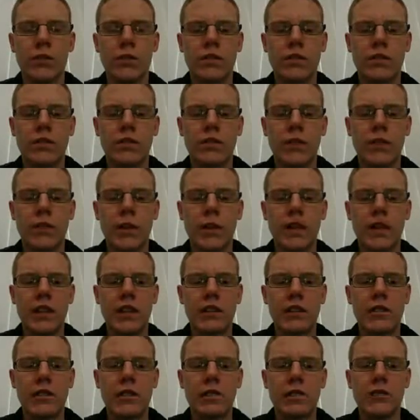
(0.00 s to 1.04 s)
talk about
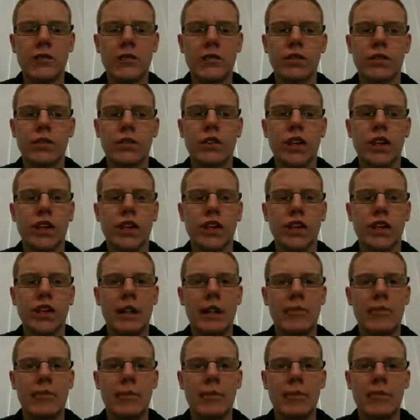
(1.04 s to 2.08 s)
is called tightly
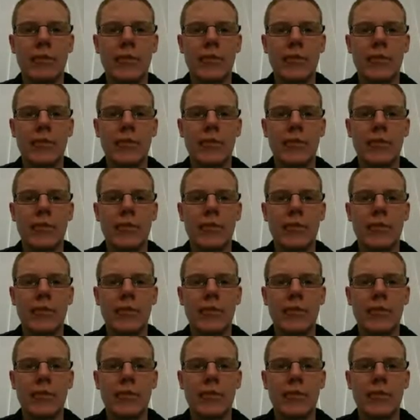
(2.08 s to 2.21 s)
coupled.